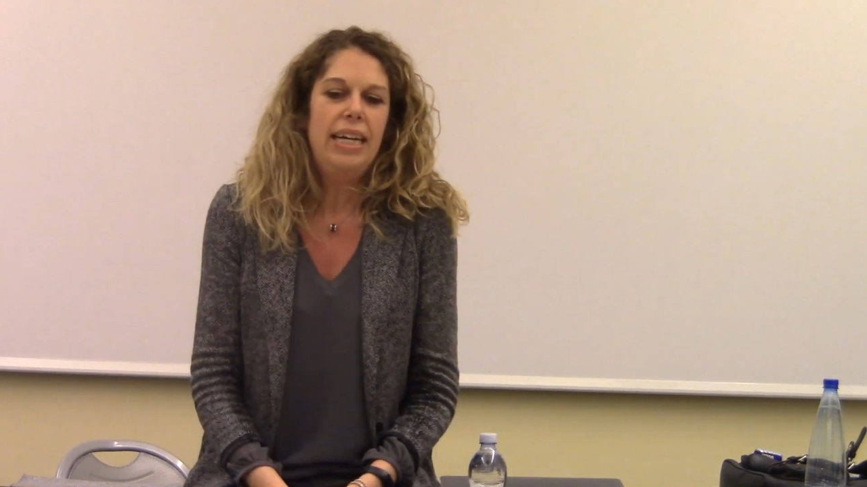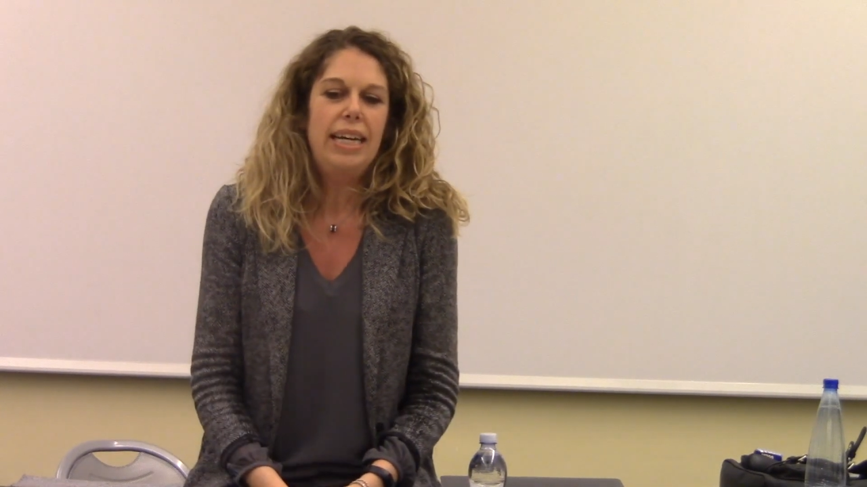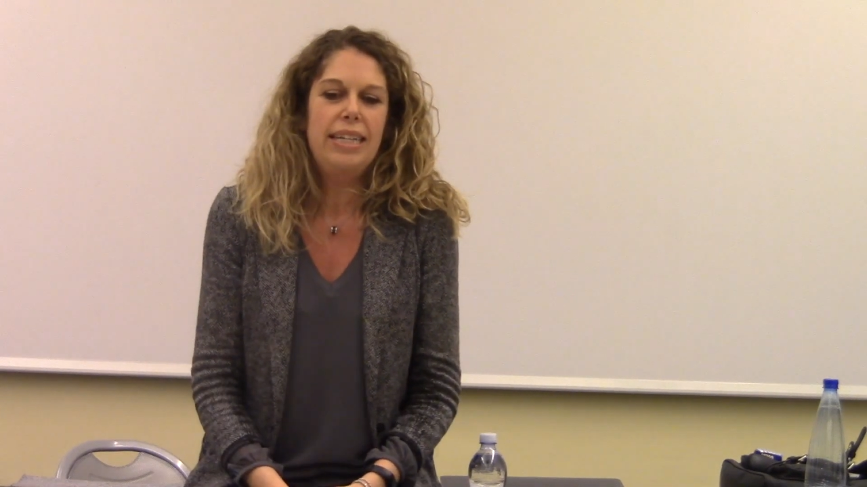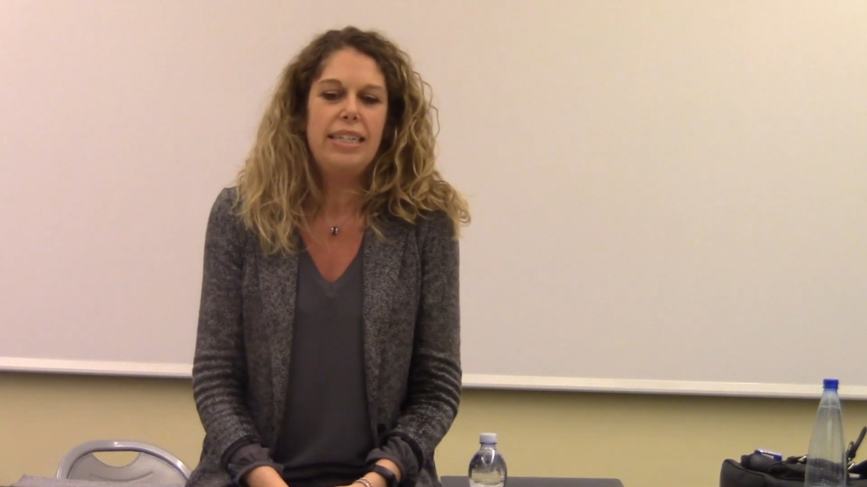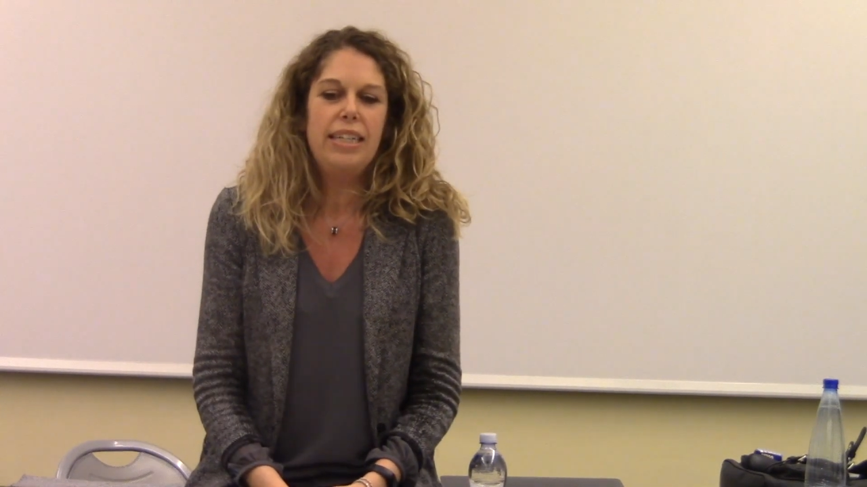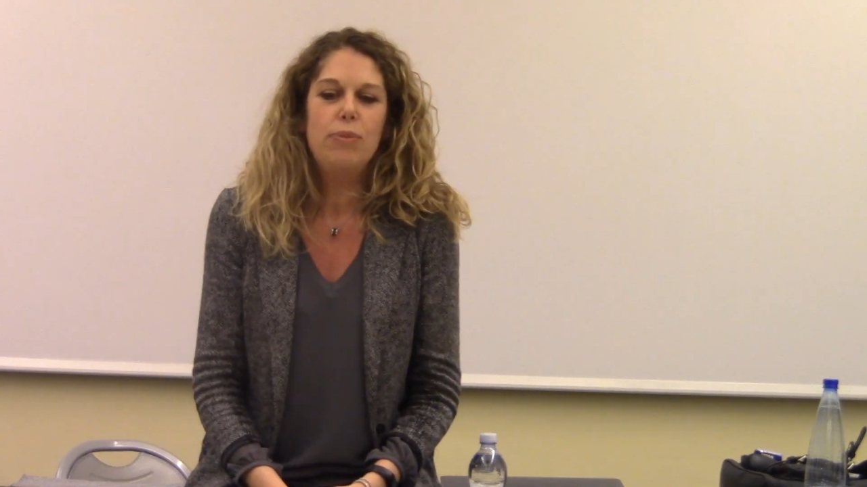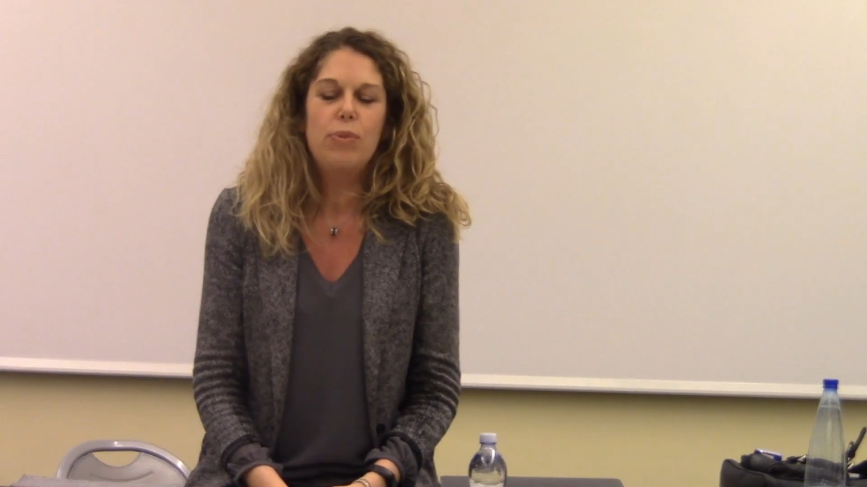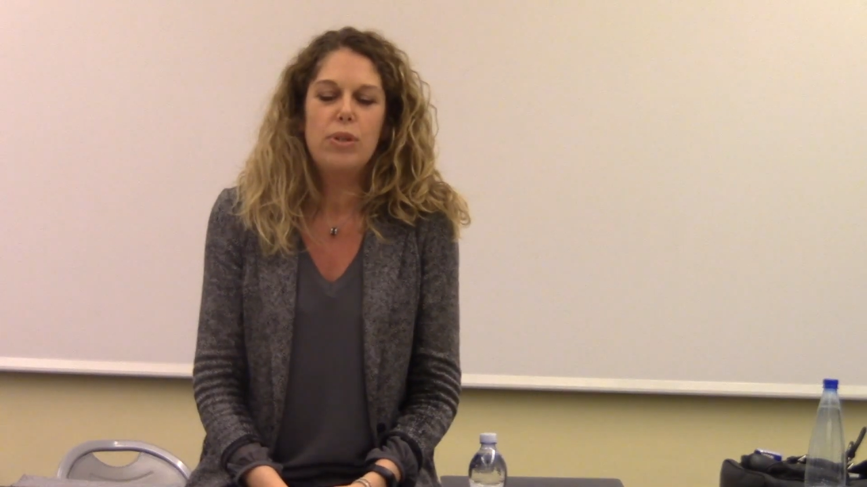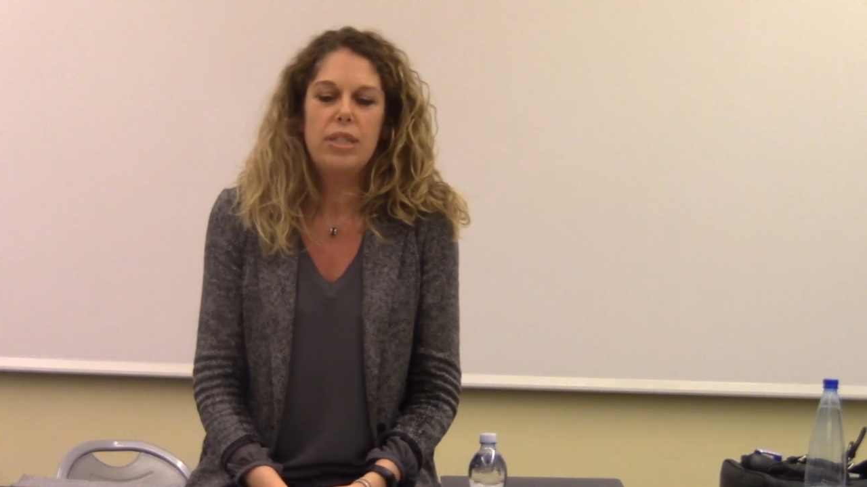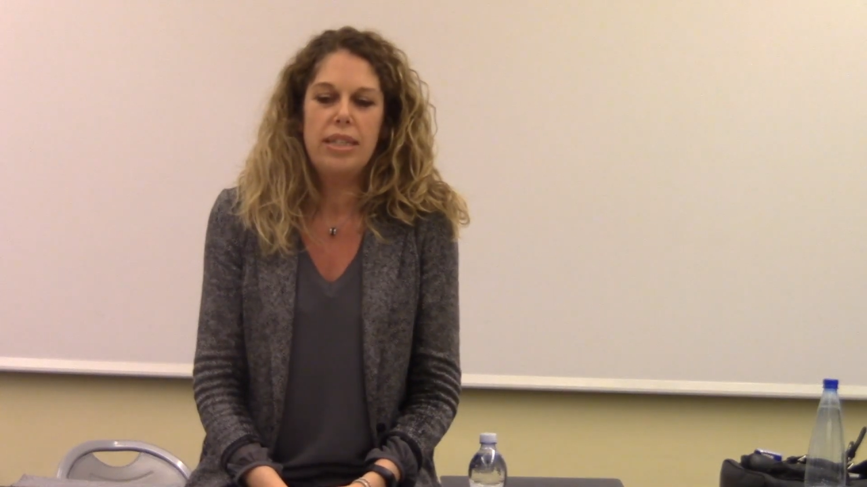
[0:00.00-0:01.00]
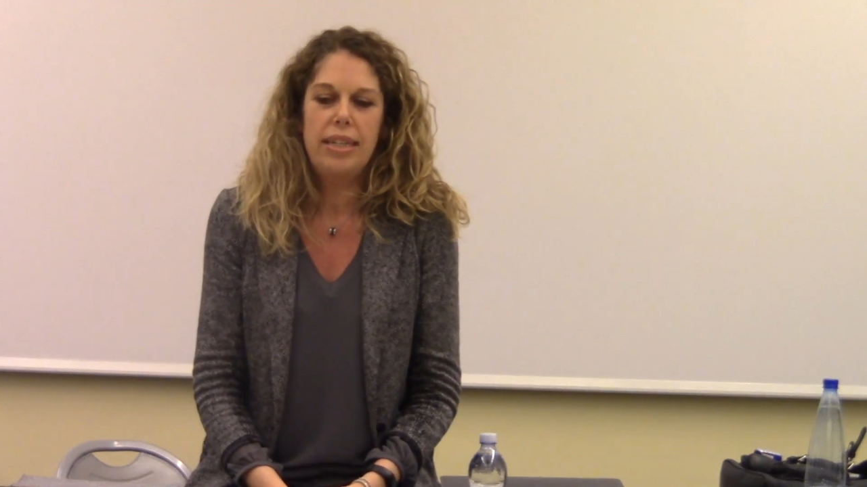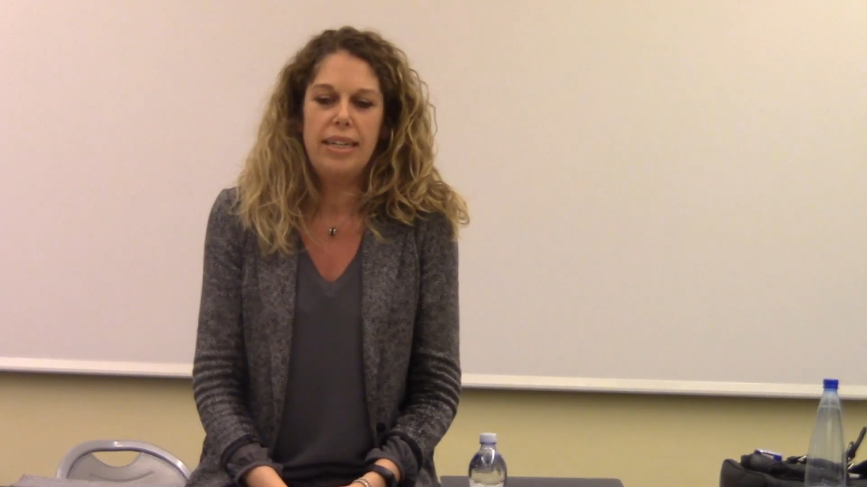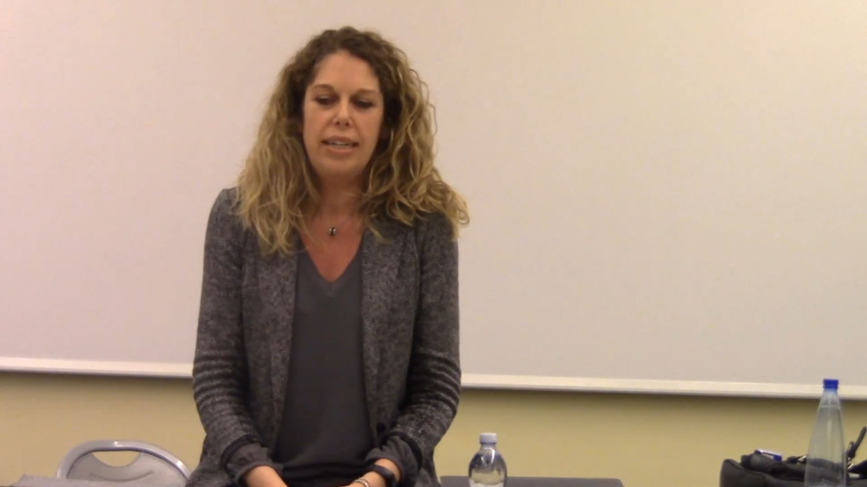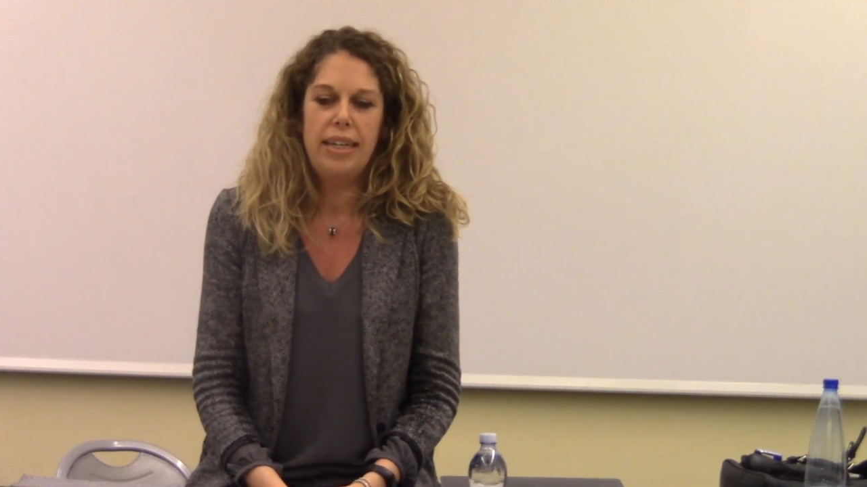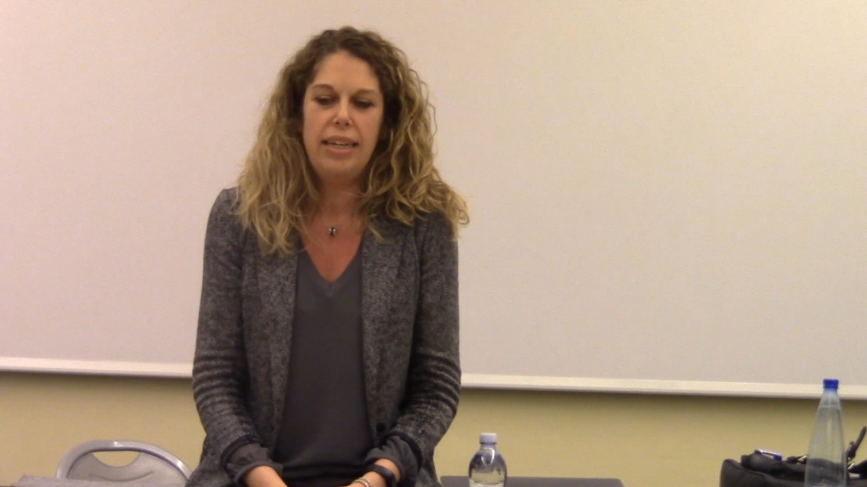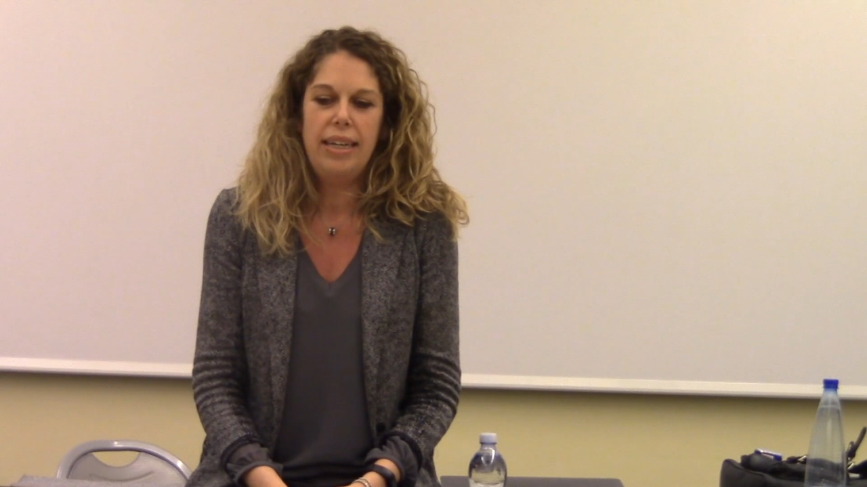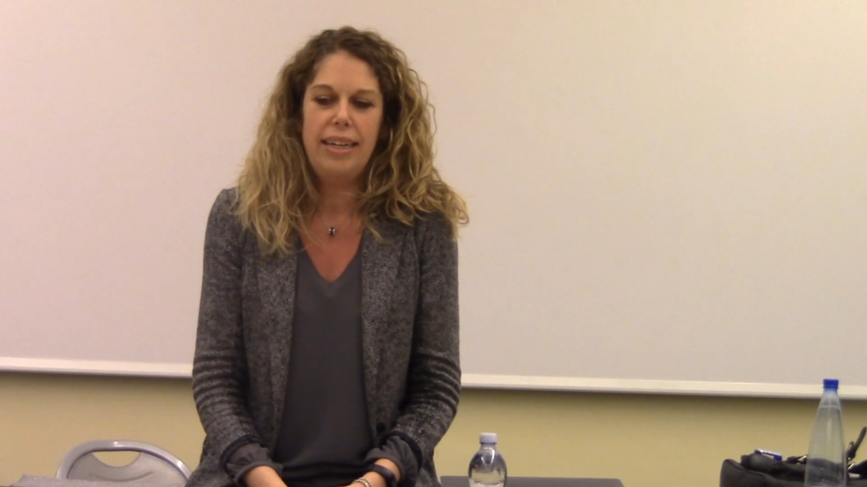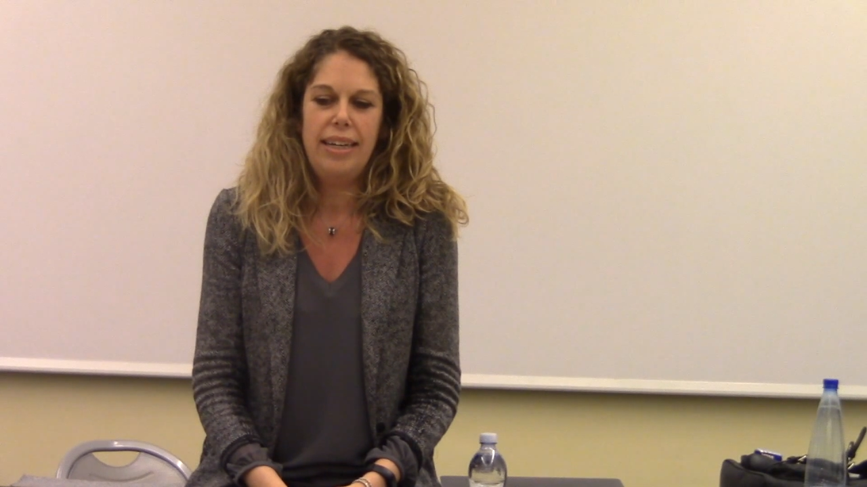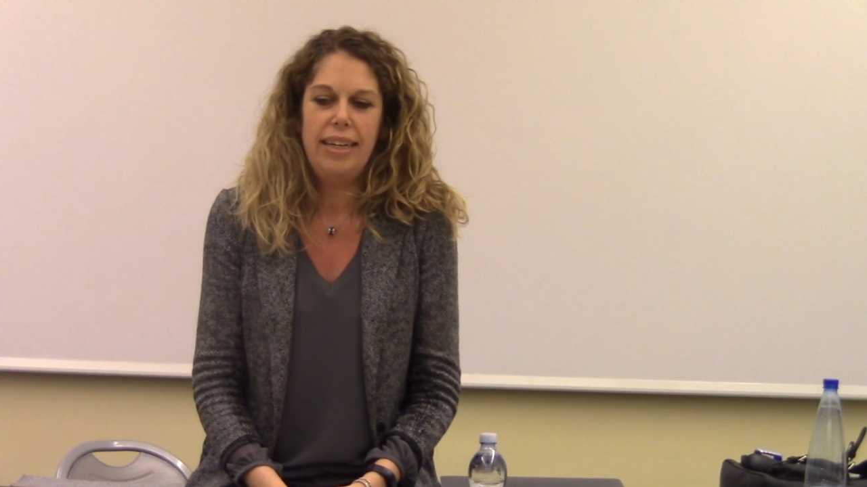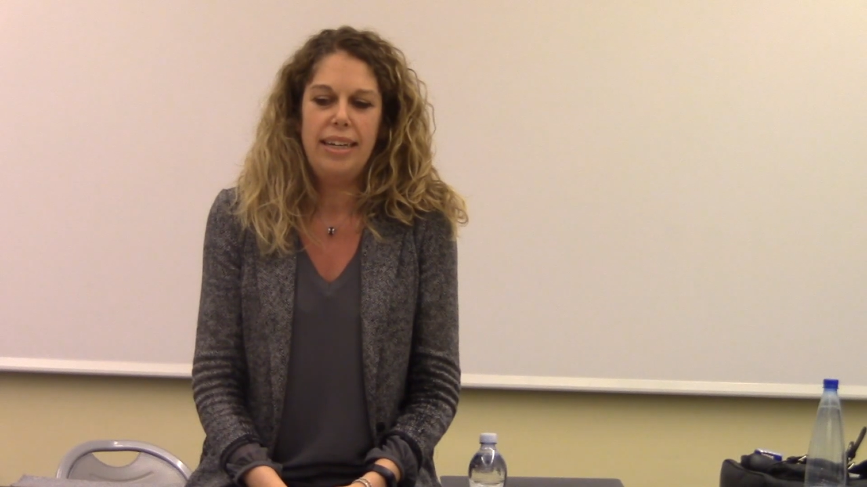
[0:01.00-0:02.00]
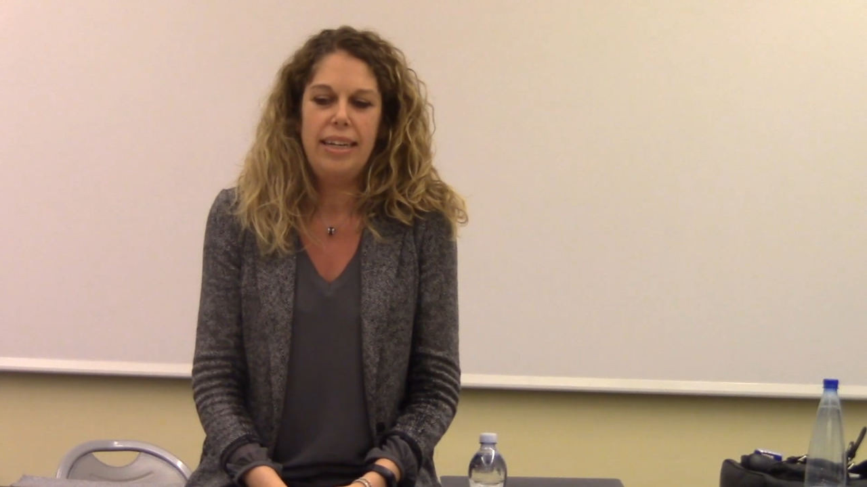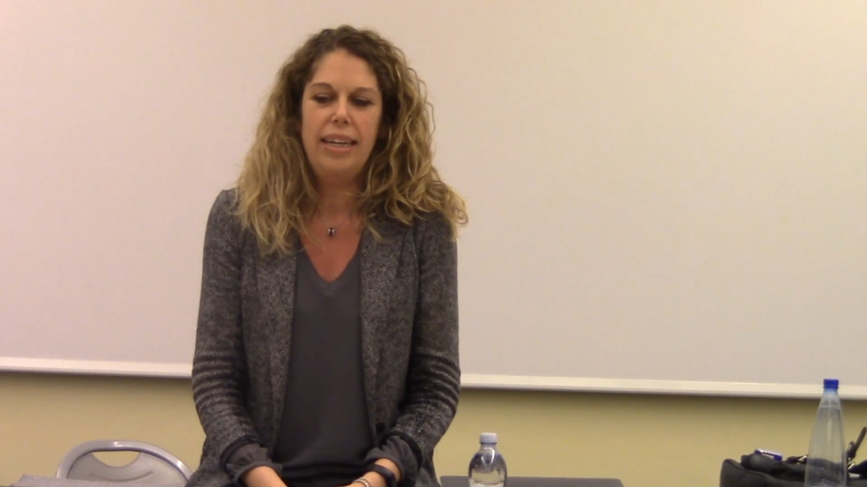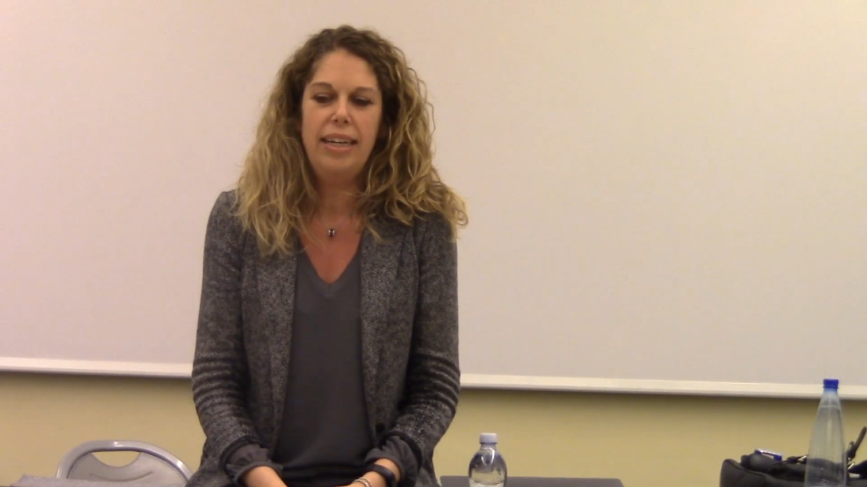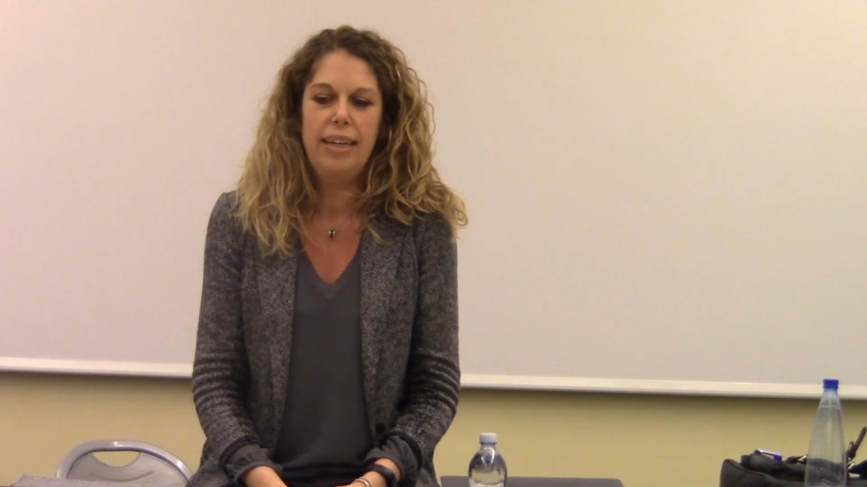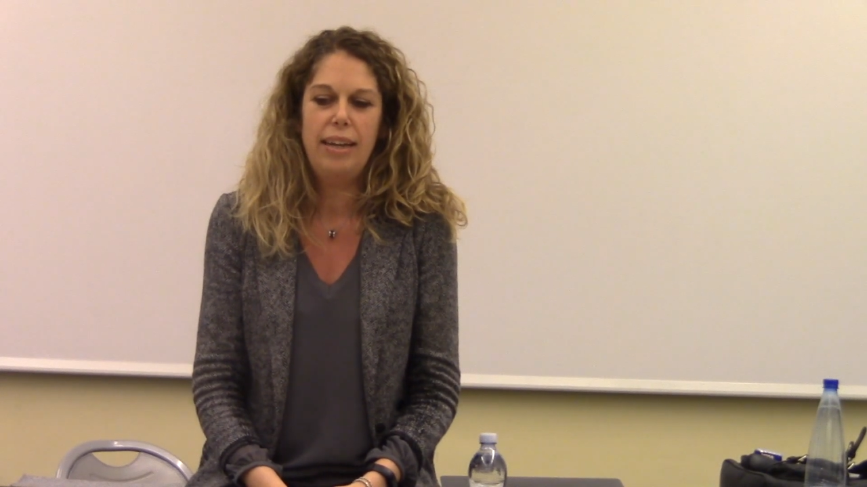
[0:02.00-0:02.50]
And he was, I